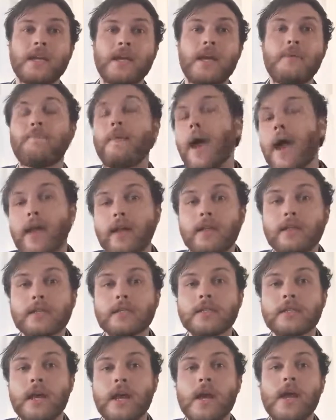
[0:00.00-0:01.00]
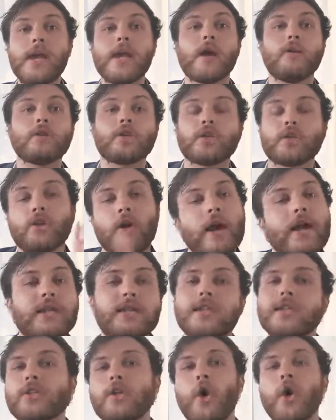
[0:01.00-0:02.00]
he bails, he goes
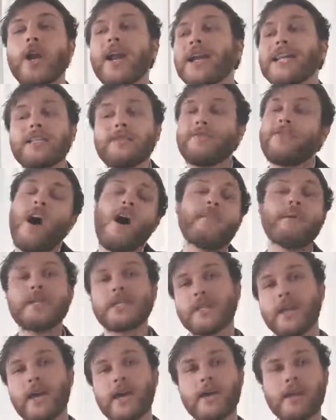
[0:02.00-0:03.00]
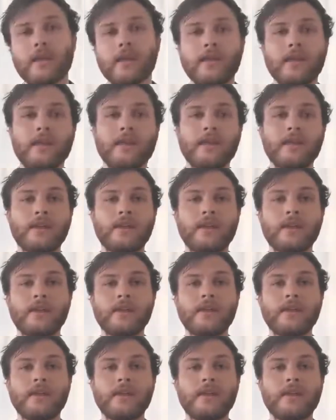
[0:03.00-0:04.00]
straight to the toilet, he's vomiting,
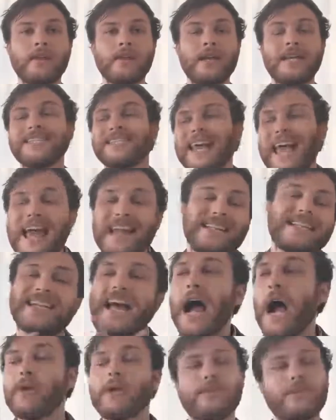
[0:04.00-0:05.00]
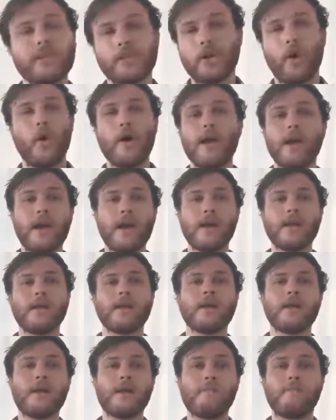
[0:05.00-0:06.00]
he's head down in the toilet,
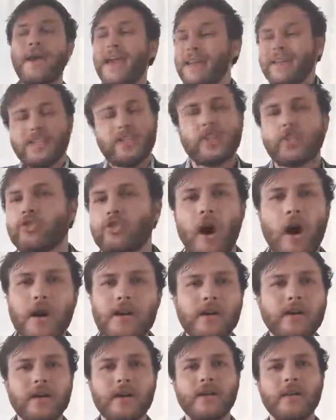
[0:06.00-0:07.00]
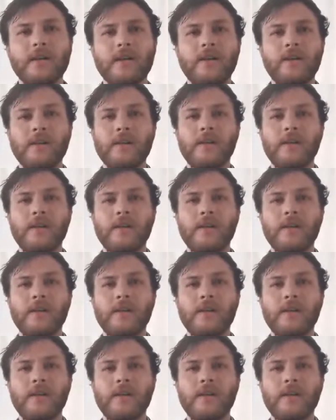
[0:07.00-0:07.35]
piss drunk,